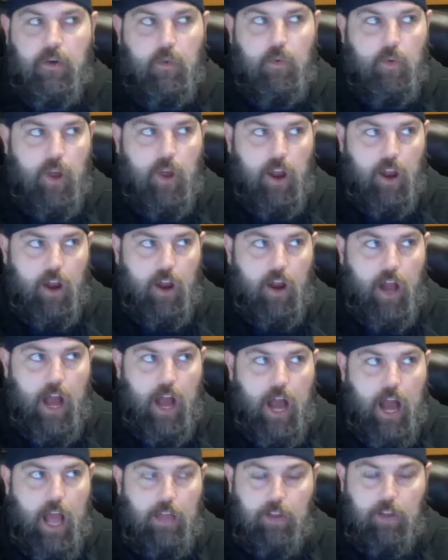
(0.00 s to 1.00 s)
where
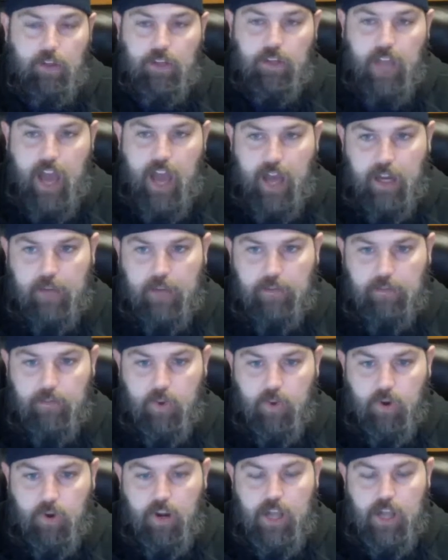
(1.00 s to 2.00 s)
I look at it
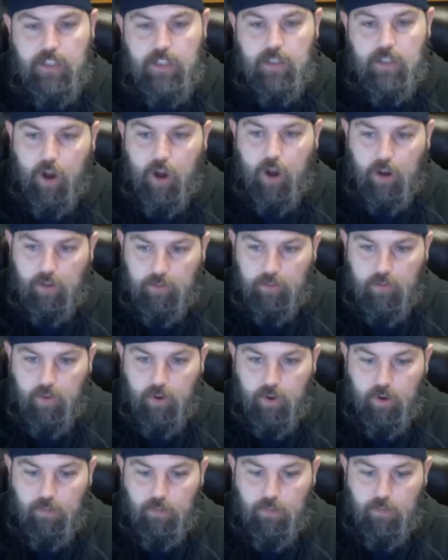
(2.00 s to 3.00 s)
more as an art
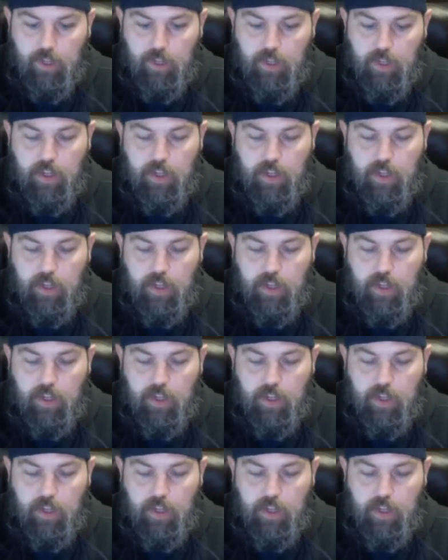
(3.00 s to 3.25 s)
form